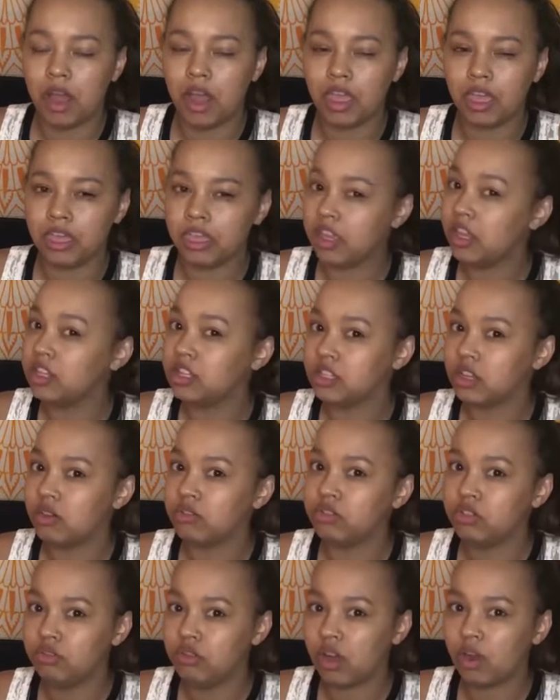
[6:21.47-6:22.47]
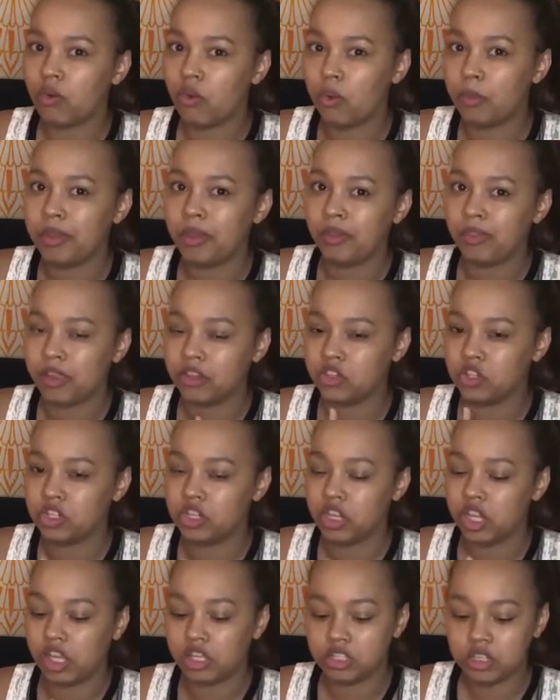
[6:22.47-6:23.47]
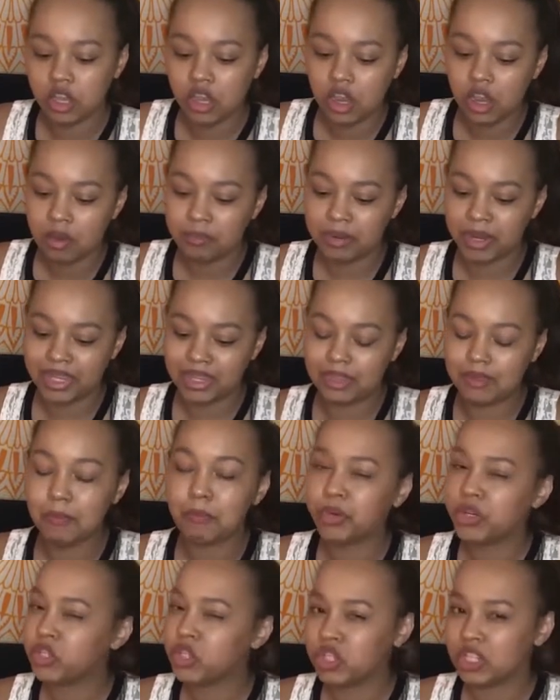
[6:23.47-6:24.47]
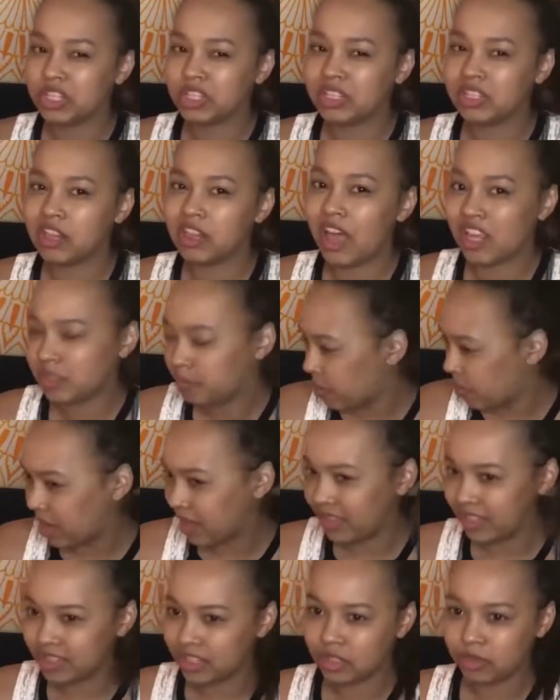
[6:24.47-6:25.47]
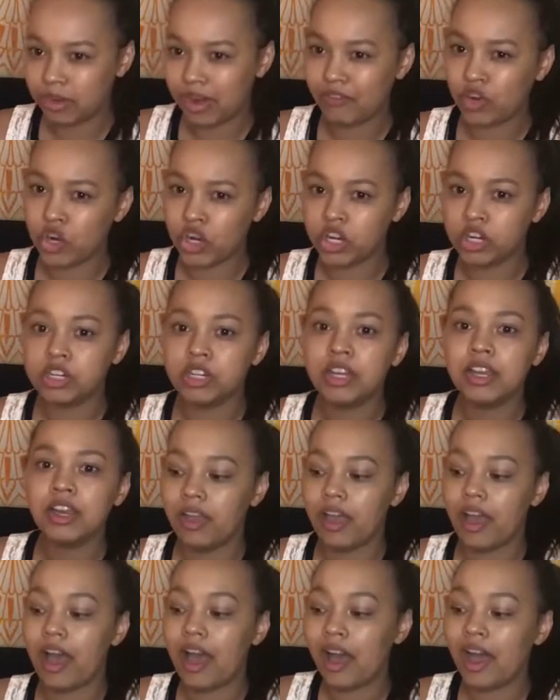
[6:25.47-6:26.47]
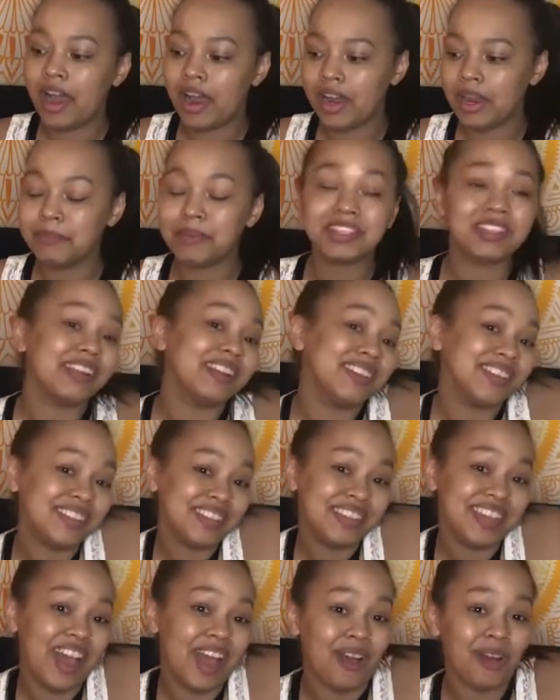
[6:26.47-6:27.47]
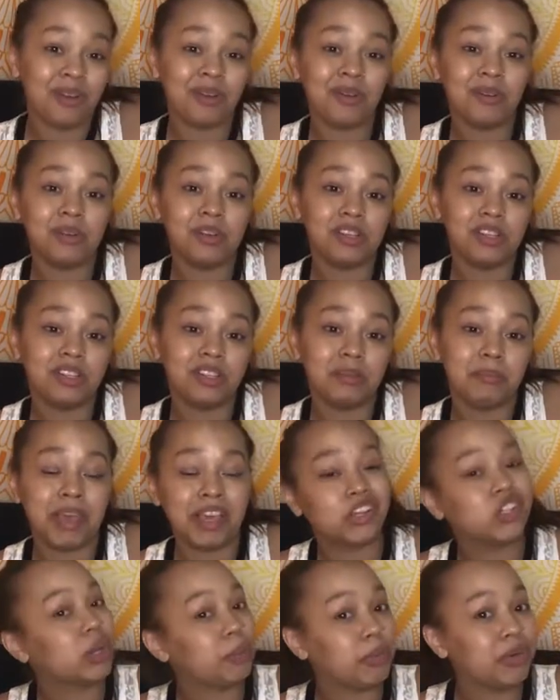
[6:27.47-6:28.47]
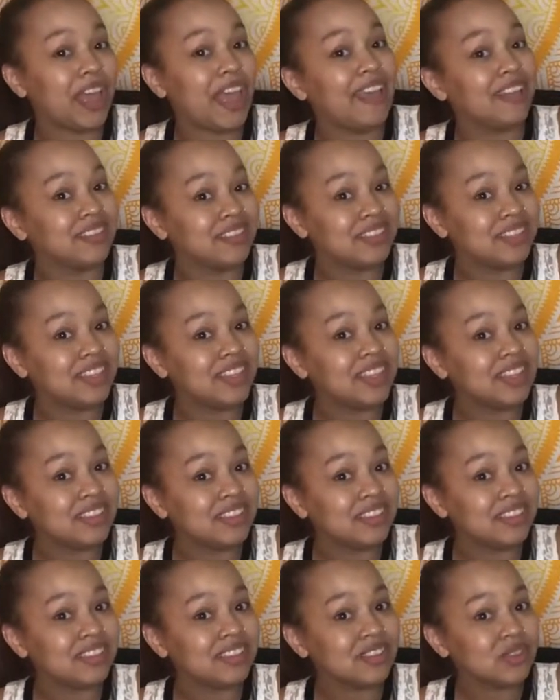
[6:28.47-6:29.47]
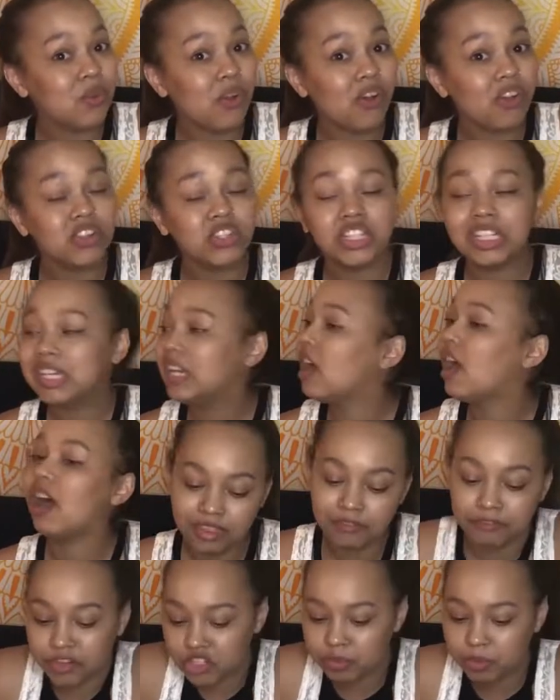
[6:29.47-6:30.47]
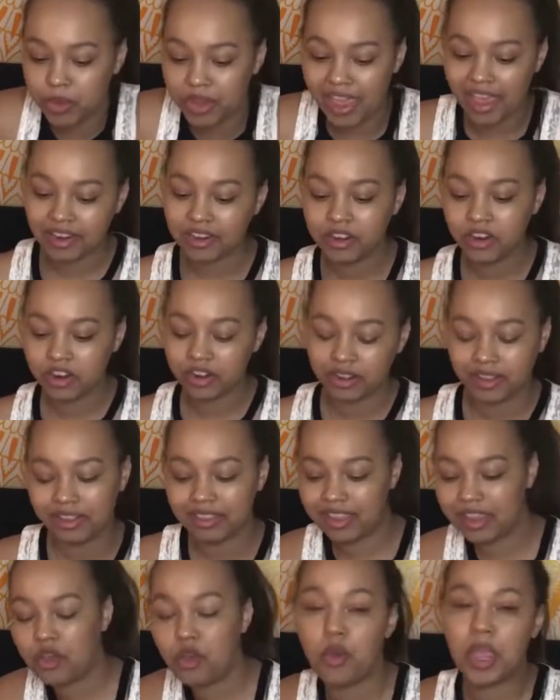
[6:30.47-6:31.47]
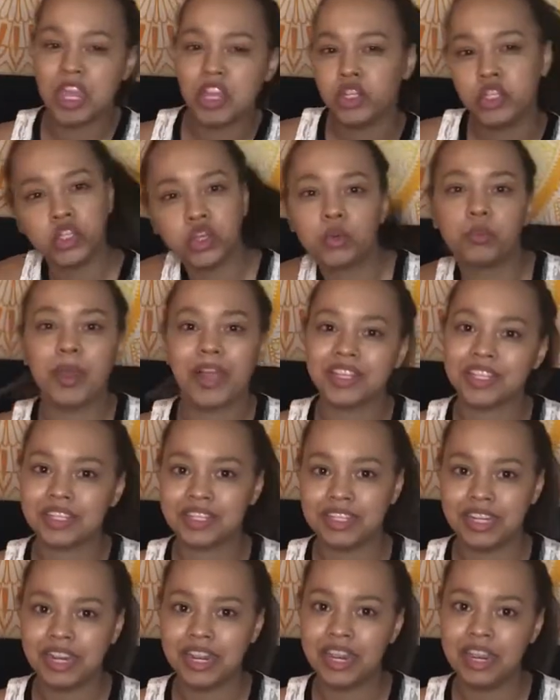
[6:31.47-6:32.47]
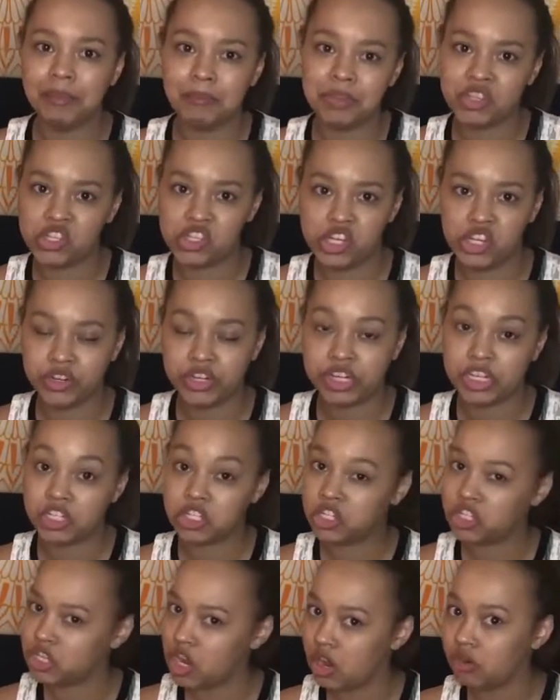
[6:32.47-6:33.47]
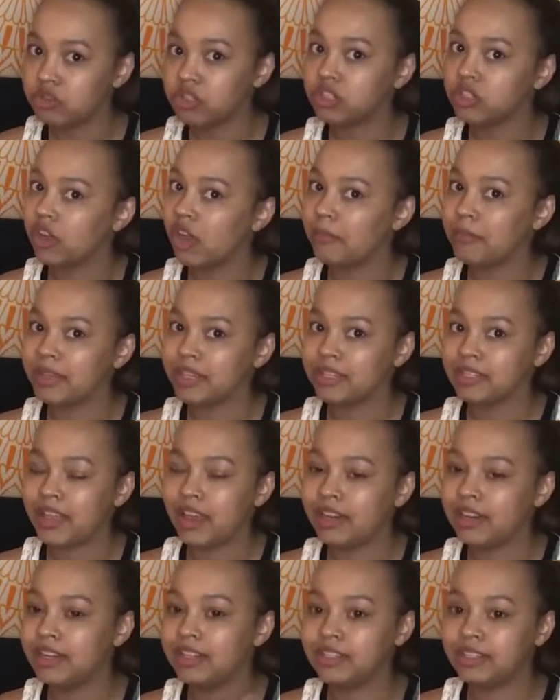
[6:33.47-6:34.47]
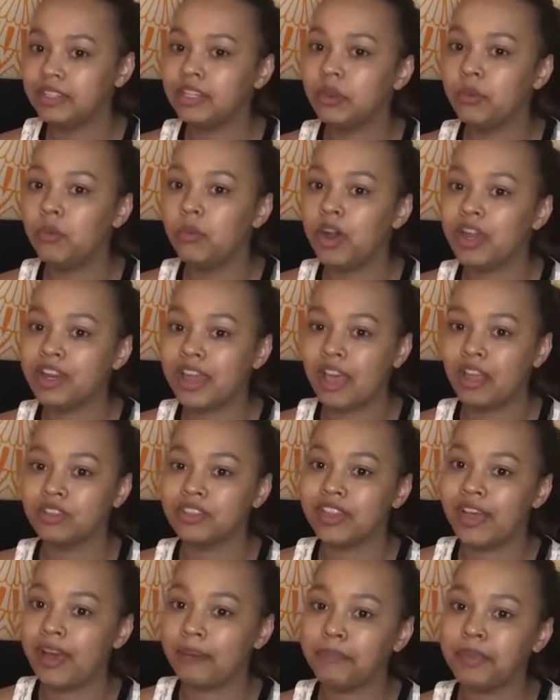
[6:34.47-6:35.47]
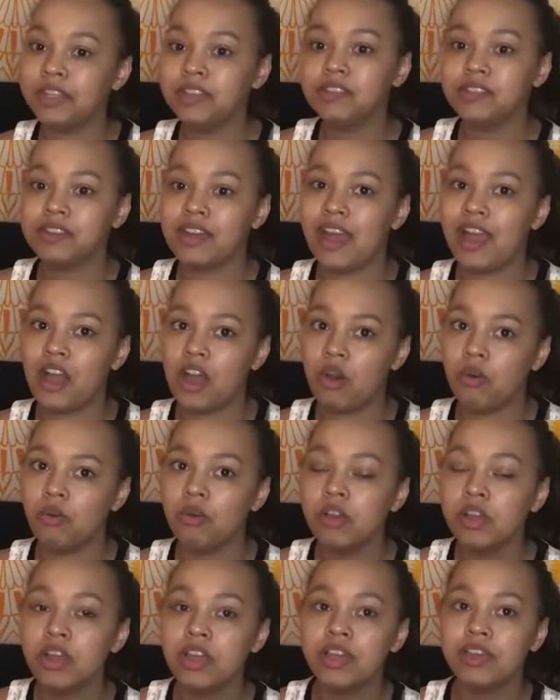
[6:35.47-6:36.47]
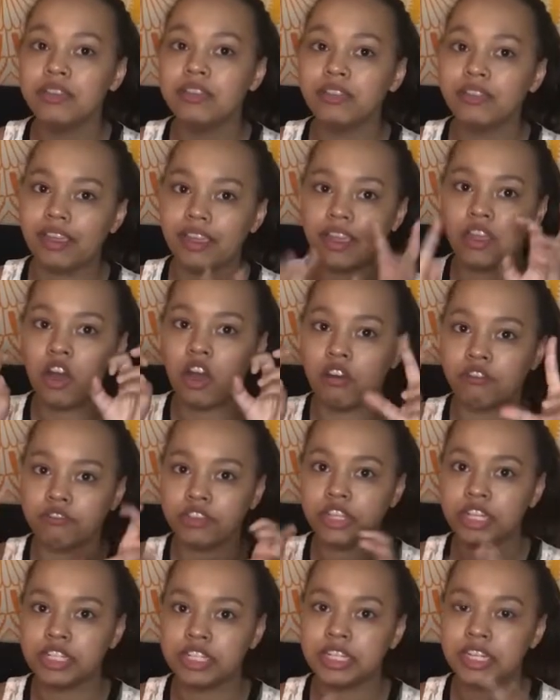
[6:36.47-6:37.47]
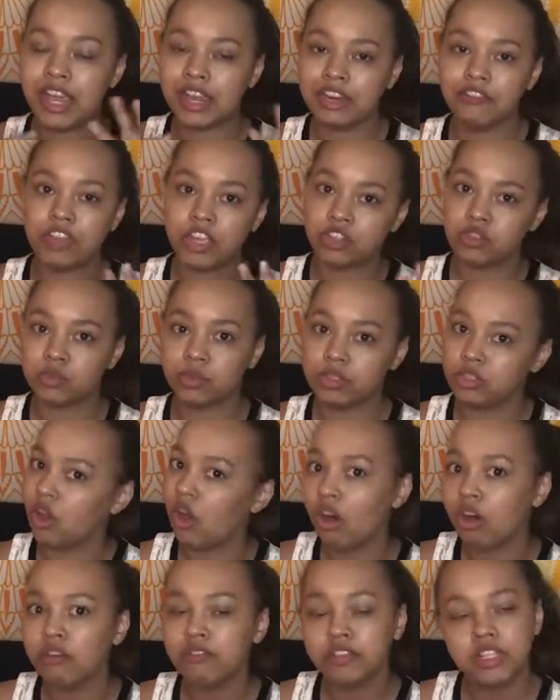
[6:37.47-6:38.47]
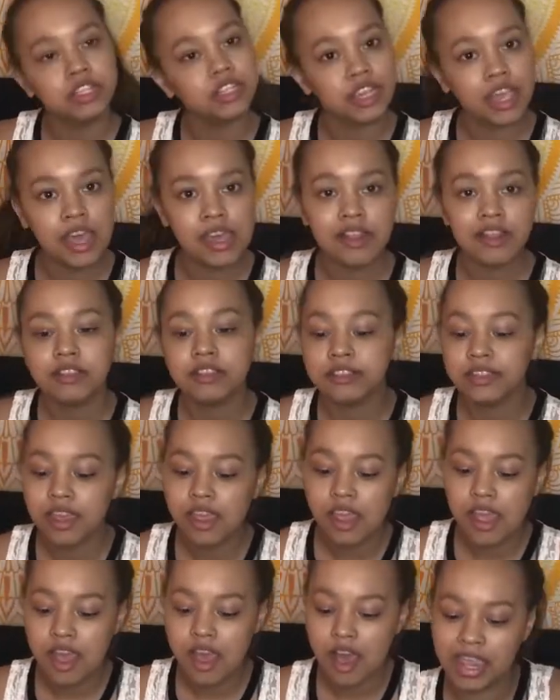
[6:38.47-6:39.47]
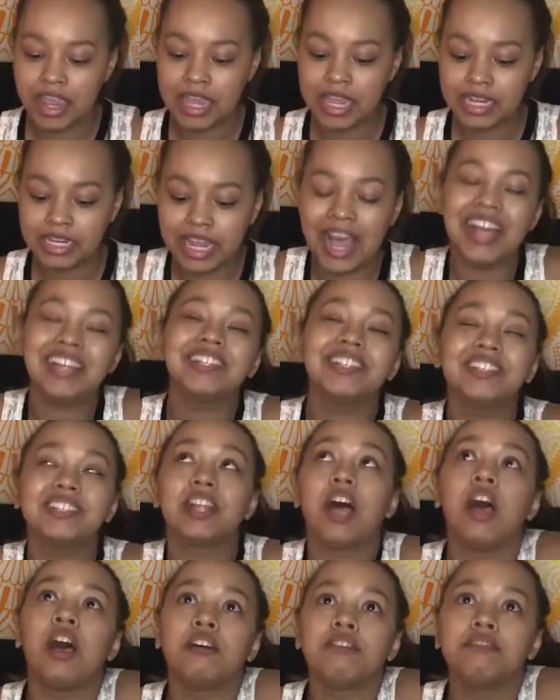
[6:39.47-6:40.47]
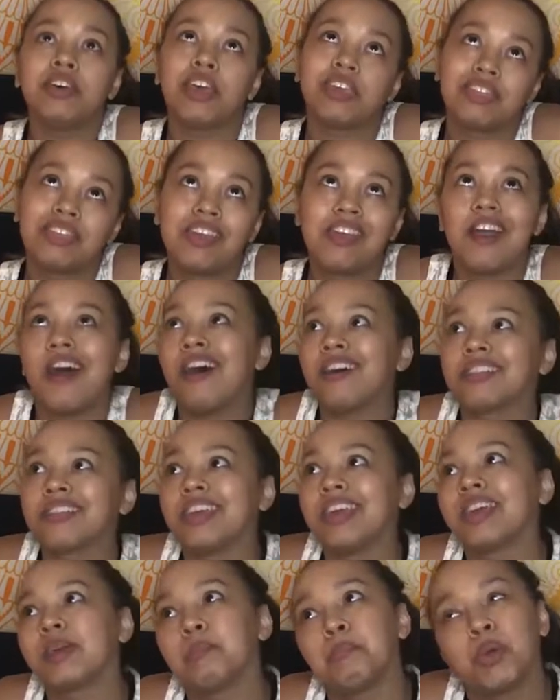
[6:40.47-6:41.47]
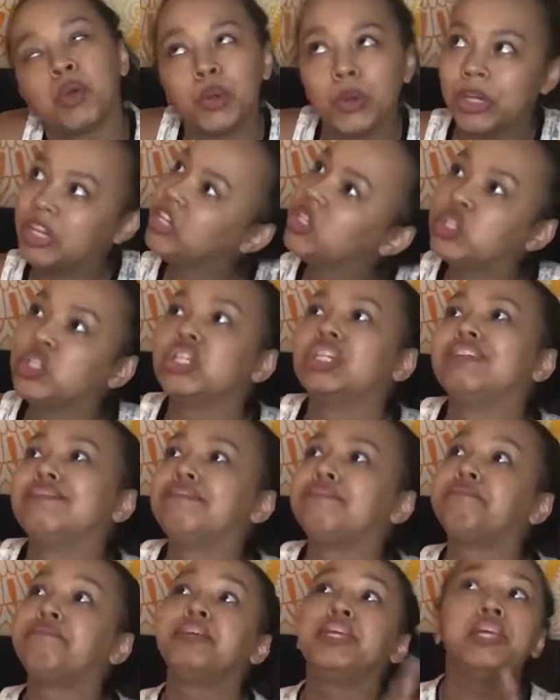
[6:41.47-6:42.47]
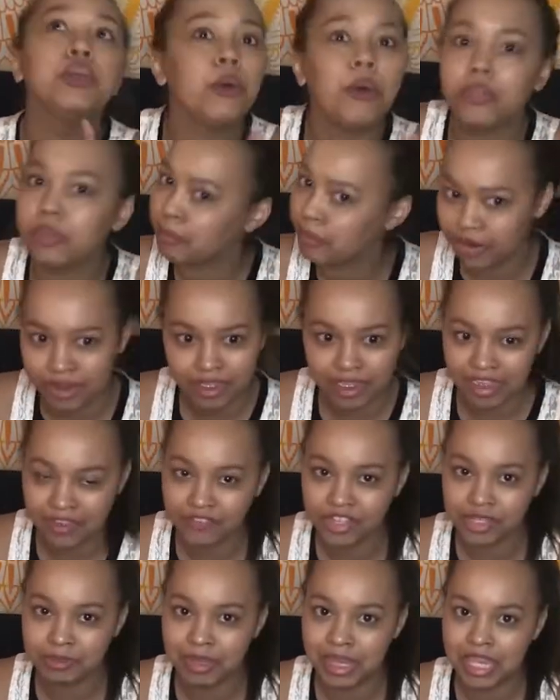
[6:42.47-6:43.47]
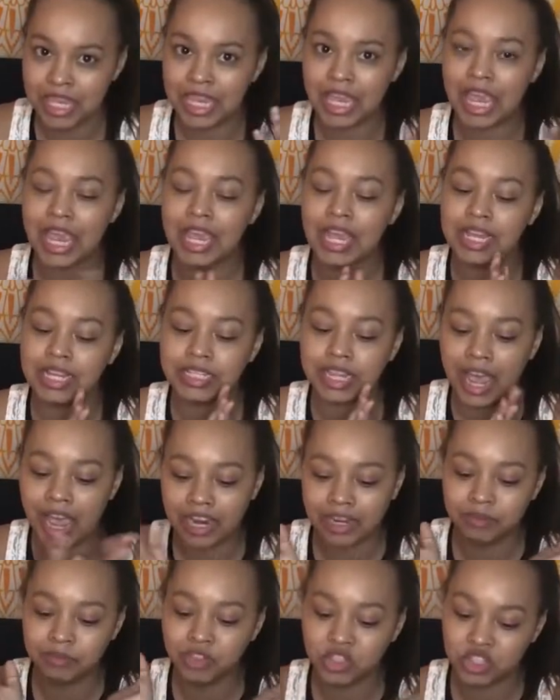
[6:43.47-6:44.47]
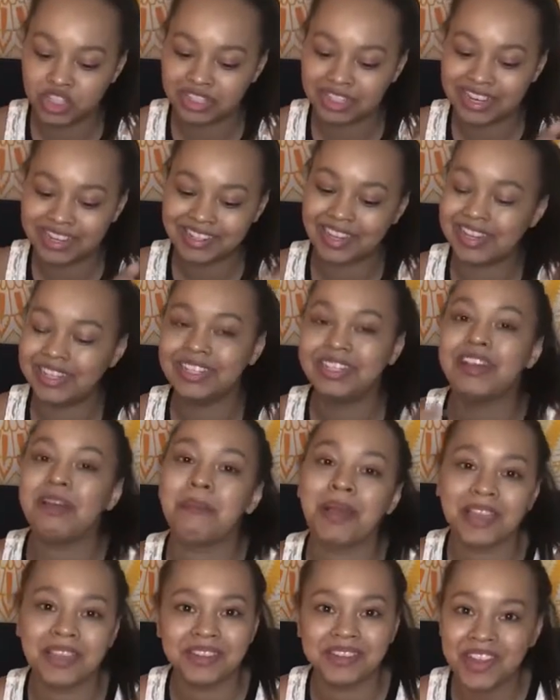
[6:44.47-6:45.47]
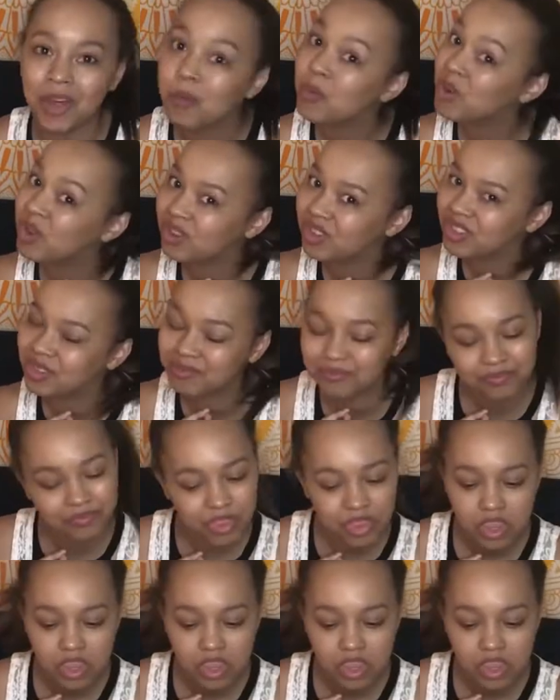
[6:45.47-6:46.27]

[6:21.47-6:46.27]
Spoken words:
I think so. Do not quote me on that, just in case. But I'm pretty sure this is the last book, at least that's what I've heard. I am excited to see how Megan Shepherd ends this duology. The first book ended on a, like, interesting, mysterious note, so I'm excited to see what else happens and how the, like, conflict kind of gets resolved in the end. And I just love, like, the gothic Parisian feel the book gives me, and I'm just excited to dive back into that world.